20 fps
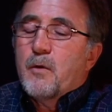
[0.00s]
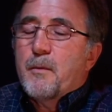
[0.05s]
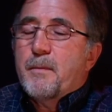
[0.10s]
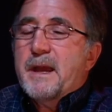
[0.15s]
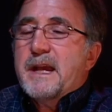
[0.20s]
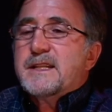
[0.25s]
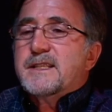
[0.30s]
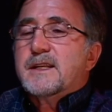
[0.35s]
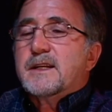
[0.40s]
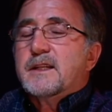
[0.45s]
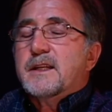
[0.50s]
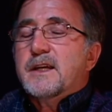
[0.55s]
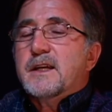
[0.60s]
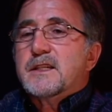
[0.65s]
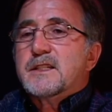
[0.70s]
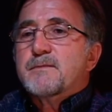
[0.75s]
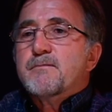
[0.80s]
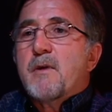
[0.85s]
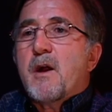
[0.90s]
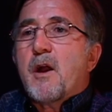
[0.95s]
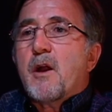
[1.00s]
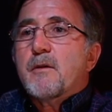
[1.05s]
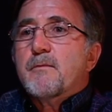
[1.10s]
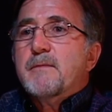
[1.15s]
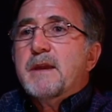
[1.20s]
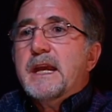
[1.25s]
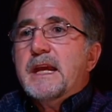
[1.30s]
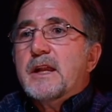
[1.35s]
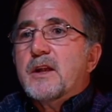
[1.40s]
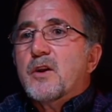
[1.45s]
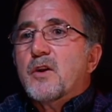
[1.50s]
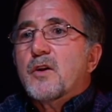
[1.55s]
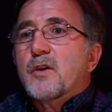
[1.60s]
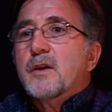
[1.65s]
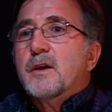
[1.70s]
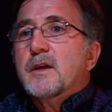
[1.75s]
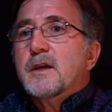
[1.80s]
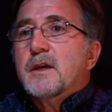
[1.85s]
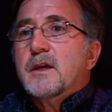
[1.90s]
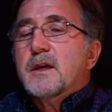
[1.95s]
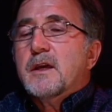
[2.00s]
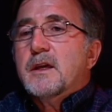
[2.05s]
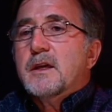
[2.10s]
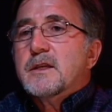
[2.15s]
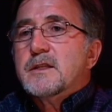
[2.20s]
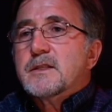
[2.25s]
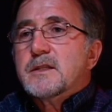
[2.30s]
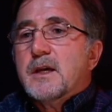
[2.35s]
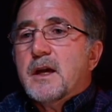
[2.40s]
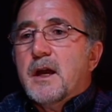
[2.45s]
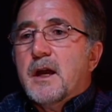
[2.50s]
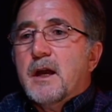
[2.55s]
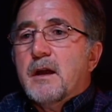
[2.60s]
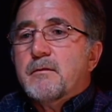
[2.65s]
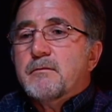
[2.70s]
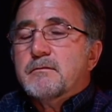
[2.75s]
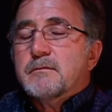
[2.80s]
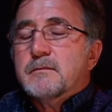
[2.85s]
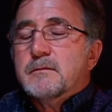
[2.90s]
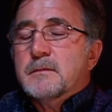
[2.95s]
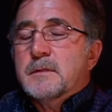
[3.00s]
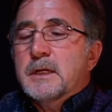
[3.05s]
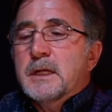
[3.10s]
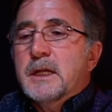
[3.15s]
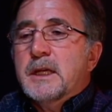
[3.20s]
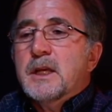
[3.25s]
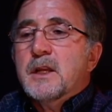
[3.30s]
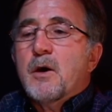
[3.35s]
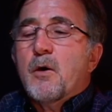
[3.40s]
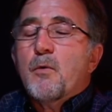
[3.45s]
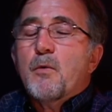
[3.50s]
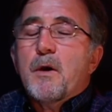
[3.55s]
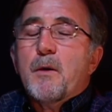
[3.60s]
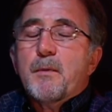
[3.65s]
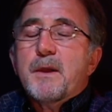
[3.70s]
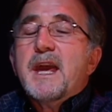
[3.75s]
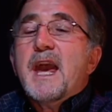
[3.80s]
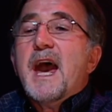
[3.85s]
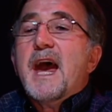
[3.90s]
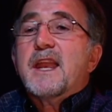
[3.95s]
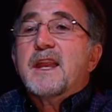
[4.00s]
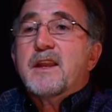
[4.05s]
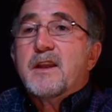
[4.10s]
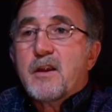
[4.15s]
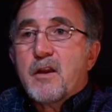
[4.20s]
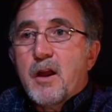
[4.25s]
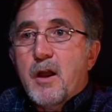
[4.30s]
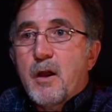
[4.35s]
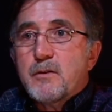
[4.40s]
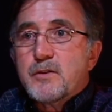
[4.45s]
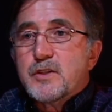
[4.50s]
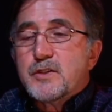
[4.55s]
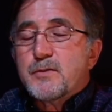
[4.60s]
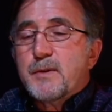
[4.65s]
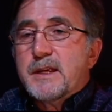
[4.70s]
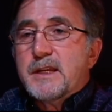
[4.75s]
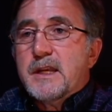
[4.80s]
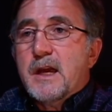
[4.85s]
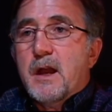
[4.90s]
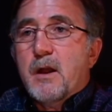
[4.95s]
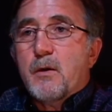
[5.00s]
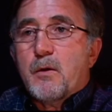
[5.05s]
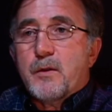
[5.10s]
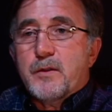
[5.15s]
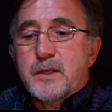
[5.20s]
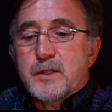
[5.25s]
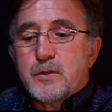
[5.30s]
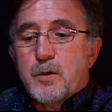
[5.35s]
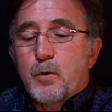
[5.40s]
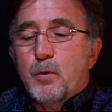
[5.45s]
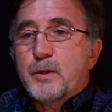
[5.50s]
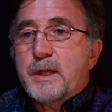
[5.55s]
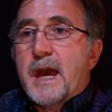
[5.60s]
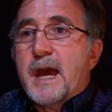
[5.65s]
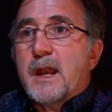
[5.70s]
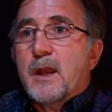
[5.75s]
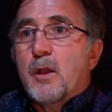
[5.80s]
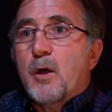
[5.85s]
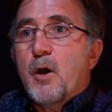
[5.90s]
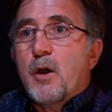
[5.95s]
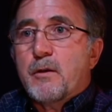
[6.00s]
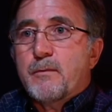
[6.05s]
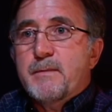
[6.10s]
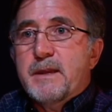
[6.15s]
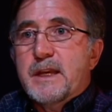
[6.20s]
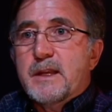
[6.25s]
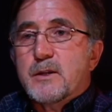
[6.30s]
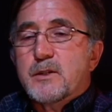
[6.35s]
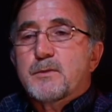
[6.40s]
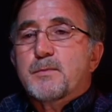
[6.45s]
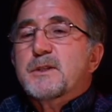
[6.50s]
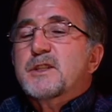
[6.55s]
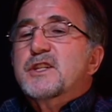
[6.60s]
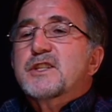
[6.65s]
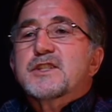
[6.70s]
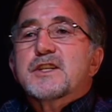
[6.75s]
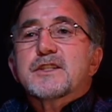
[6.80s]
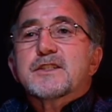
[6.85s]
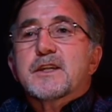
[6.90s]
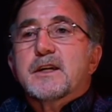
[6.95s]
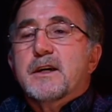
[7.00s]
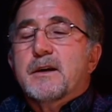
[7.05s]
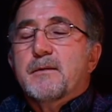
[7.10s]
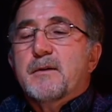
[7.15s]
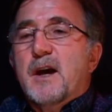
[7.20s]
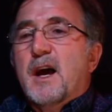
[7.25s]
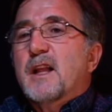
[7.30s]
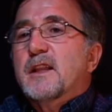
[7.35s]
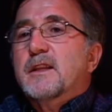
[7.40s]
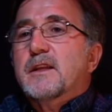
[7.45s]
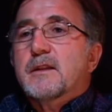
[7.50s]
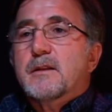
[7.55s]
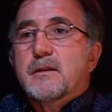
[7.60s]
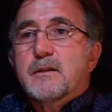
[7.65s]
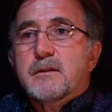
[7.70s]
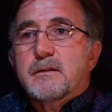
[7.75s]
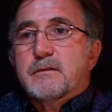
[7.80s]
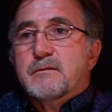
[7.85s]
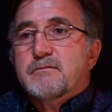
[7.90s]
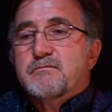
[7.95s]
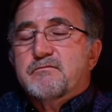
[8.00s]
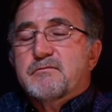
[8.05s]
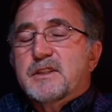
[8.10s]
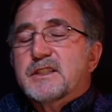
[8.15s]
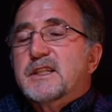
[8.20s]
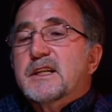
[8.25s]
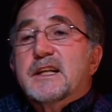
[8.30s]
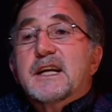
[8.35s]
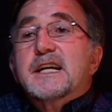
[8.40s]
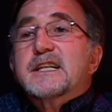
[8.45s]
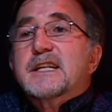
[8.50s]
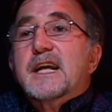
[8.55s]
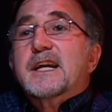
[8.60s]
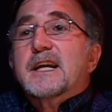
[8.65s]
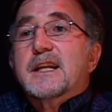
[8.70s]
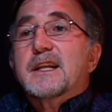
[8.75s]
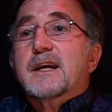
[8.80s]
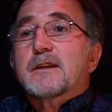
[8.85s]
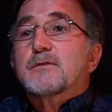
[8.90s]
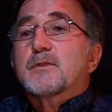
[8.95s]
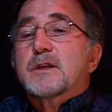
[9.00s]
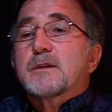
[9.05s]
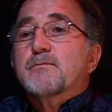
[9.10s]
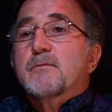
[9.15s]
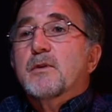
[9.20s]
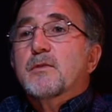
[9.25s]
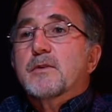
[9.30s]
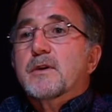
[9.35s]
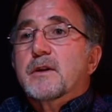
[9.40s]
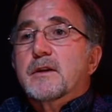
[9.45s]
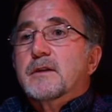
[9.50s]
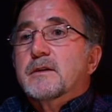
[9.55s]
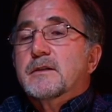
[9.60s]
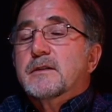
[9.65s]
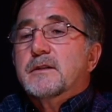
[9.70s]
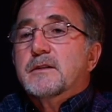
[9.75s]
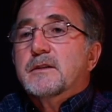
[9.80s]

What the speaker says: Well, basically, a smart meter is, what we had in our houses right now are these old analog meters, which is just a little, so it's like an electric motor.